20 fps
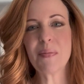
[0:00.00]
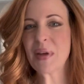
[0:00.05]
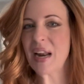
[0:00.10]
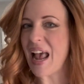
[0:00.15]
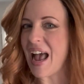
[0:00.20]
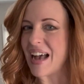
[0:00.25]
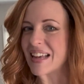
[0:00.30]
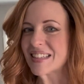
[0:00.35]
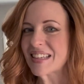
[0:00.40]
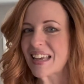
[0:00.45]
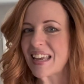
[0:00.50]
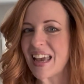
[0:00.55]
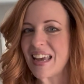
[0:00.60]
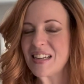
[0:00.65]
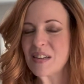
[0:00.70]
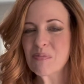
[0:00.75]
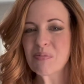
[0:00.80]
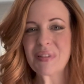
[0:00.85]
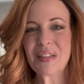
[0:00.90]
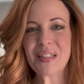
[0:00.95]
going to ask again
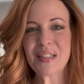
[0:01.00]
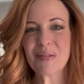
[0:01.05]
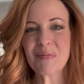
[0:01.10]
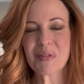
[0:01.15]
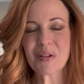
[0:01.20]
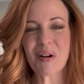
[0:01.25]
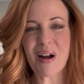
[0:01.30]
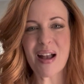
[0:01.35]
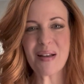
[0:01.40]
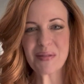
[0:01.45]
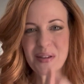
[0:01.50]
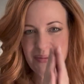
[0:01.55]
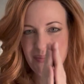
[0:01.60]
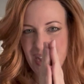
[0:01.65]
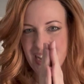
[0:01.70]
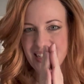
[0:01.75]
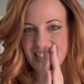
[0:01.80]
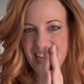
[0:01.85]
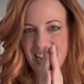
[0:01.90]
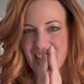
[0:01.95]
to please subscribe to
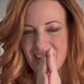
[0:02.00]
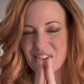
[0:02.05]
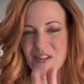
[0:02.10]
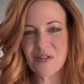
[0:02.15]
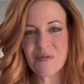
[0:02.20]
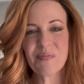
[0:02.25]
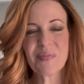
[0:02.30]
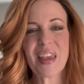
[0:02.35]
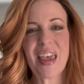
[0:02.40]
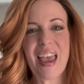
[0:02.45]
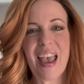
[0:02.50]
my channel,